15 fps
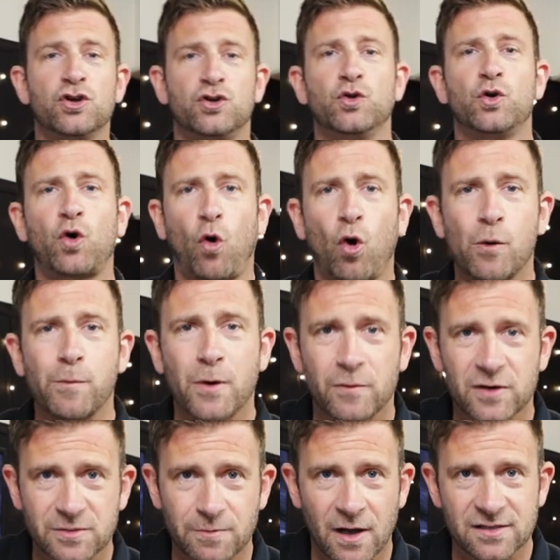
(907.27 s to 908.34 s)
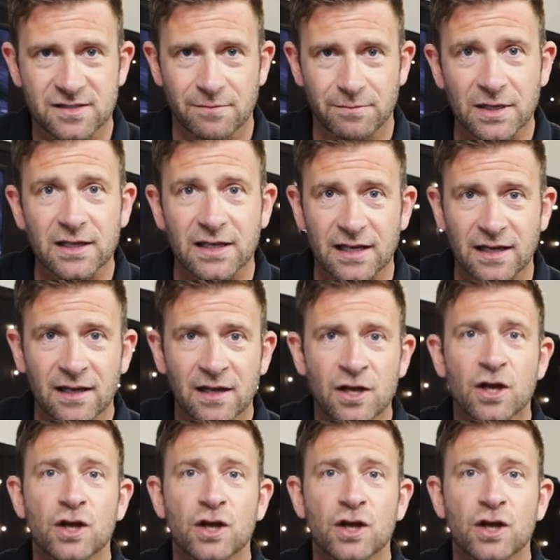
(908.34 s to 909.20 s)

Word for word: to corporate responsibility.